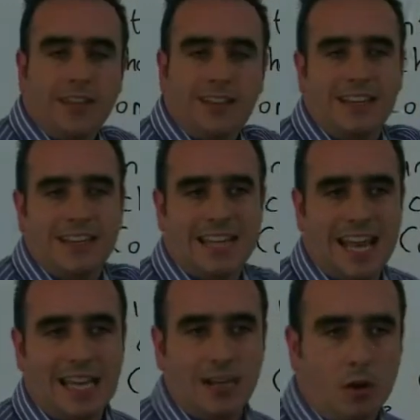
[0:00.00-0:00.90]
it can
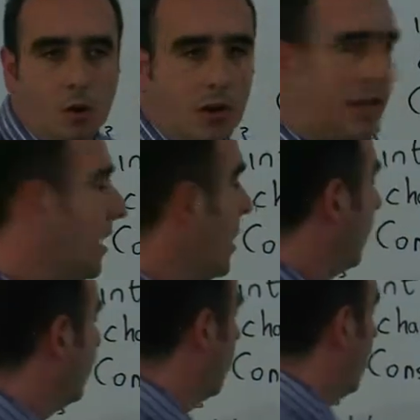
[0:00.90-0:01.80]
take, okay?
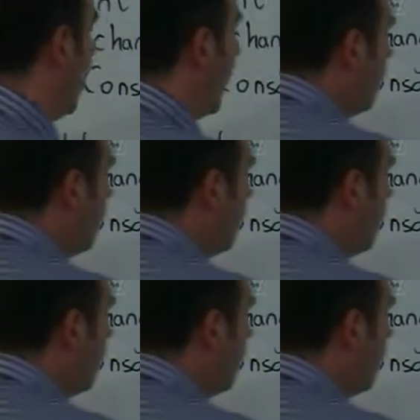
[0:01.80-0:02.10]
So I